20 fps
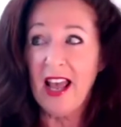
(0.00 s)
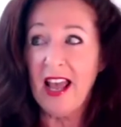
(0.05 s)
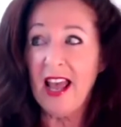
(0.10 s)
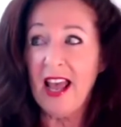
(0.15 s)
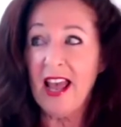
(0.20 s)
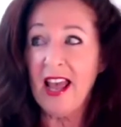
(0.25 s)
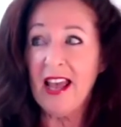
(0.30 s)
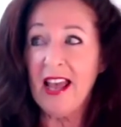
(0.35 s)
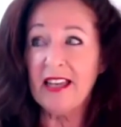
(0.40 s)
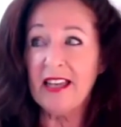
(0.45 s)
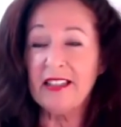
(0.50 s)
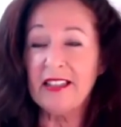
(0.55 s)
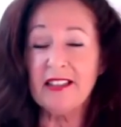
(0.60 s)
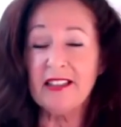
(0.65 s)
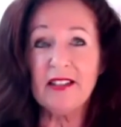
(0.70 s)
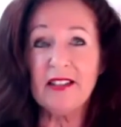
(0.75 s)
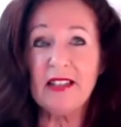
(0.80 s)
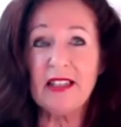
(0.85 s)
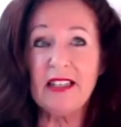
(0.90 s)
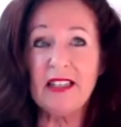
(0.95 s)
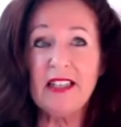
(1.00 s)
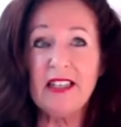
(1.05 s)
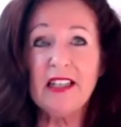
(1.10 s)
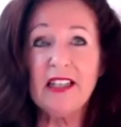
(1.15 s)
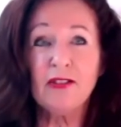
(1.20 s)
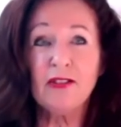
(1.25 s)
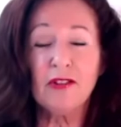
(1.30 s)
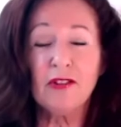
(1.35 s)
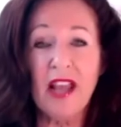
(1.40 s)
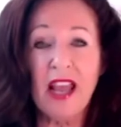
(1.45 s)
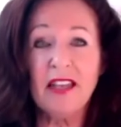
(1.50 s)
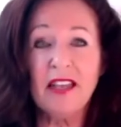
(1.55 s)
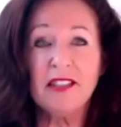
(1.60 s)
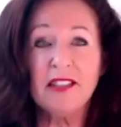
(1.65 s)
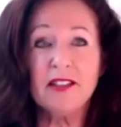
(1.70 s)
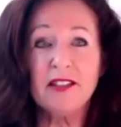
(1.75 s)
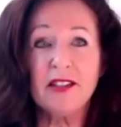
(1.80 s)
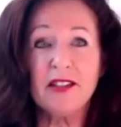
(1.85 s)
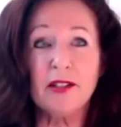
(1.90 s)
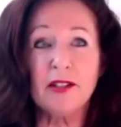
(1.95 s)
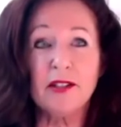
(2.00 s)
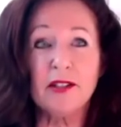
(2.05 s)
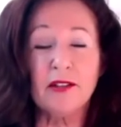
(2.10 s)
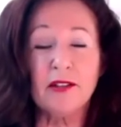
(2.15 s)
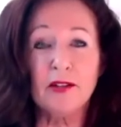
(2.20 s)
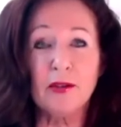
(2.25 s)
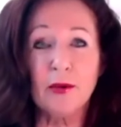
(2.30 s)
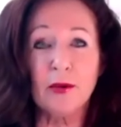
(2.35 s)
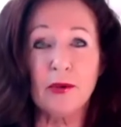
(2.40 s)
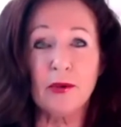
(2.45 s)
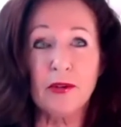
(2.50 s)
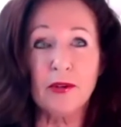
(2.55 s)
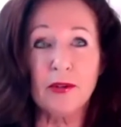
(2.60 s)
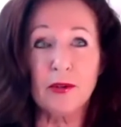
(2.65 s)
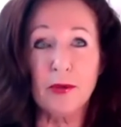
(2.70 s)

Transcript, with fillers: And he created the, the,